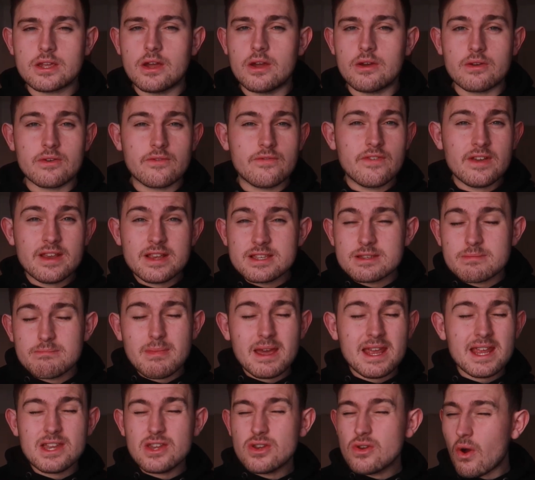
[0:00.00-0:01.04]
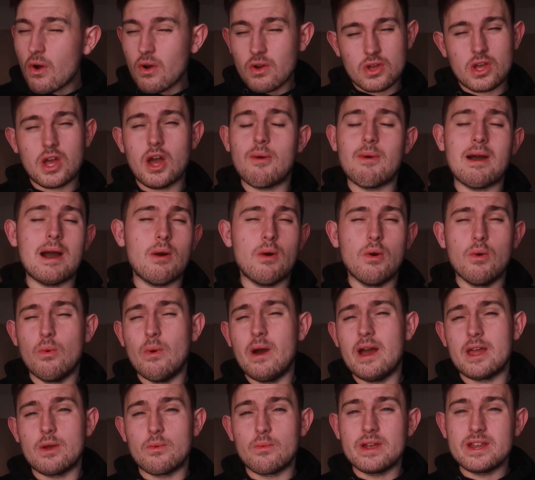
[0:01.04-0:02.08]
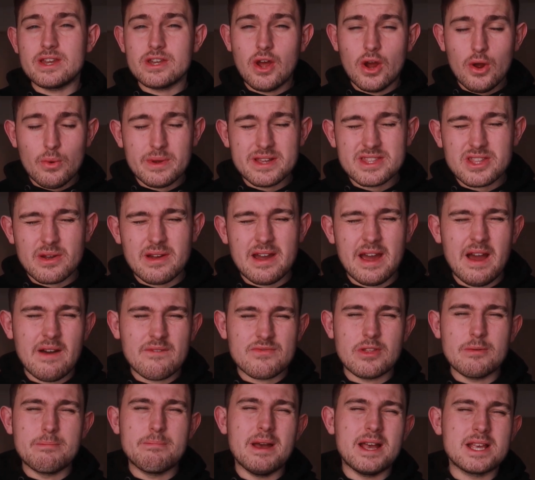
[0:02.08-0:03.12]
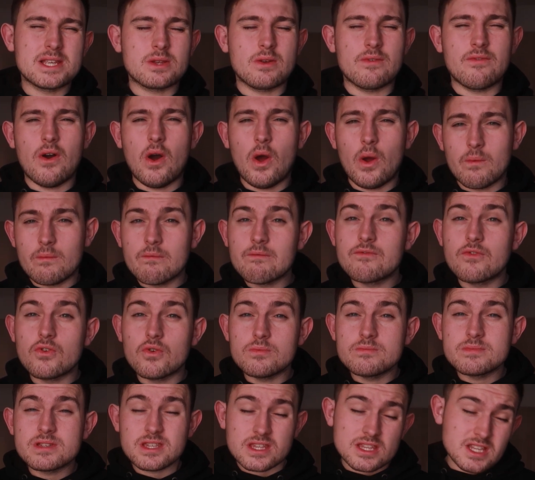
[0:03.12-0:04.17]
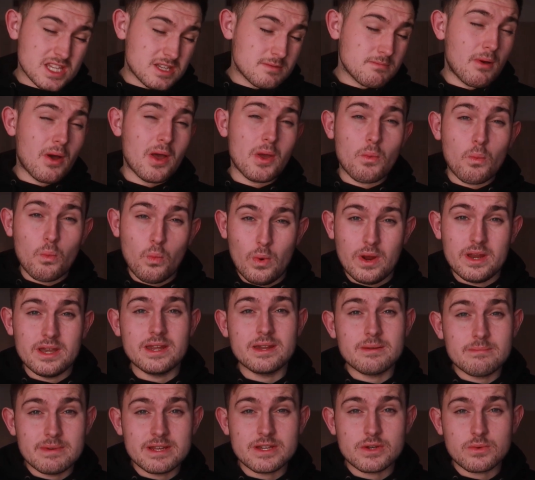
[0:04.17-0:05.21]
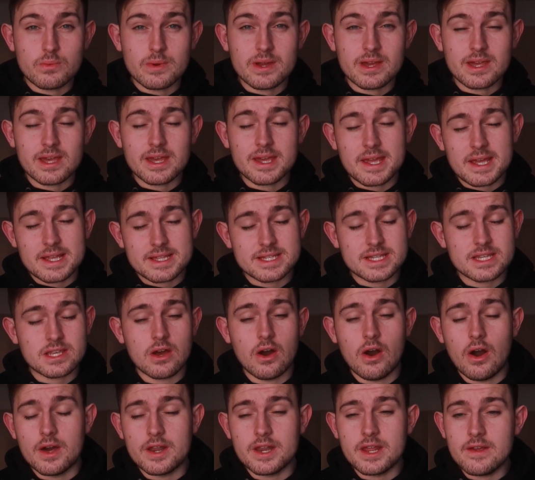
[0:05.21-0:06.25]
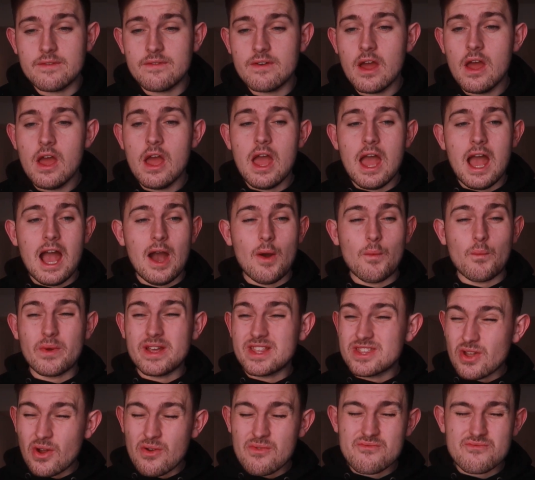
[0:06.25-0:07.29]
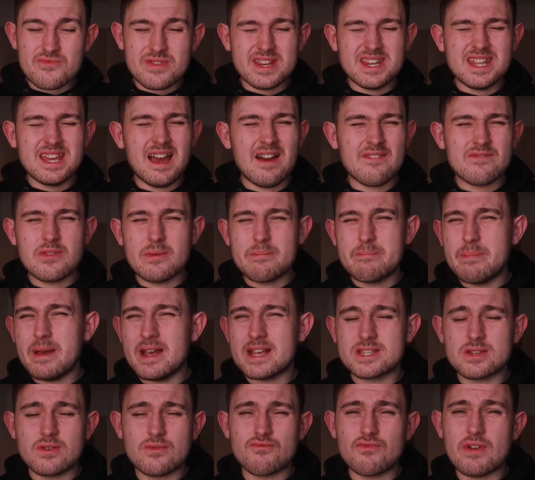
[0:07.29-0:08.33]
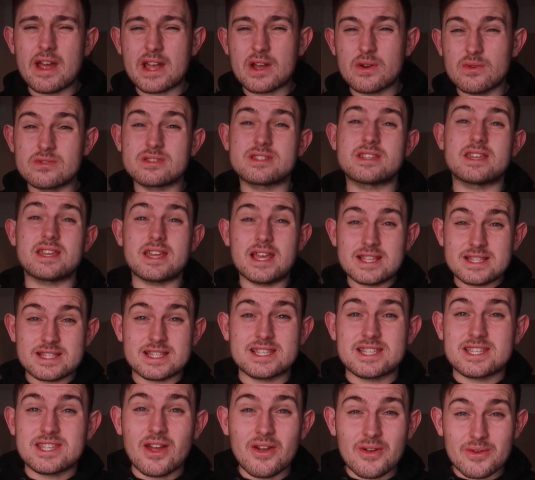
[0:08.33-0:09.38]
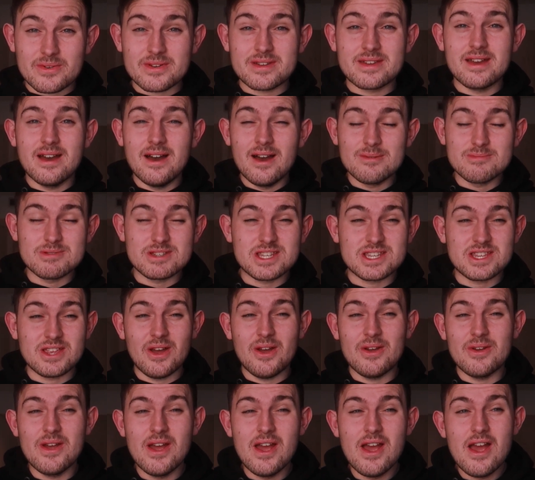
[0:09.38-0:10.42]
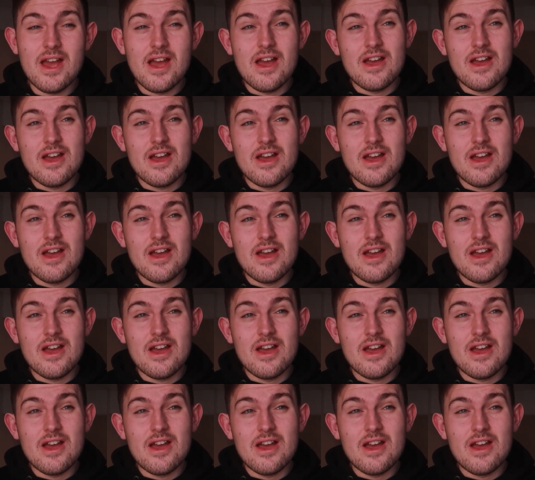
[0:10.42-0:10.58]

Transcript: Stoke, things may not go our way. We know we don't have the best of home forms despite winning midweek against Cardiff, and we don't really have the best of records against Stoke. So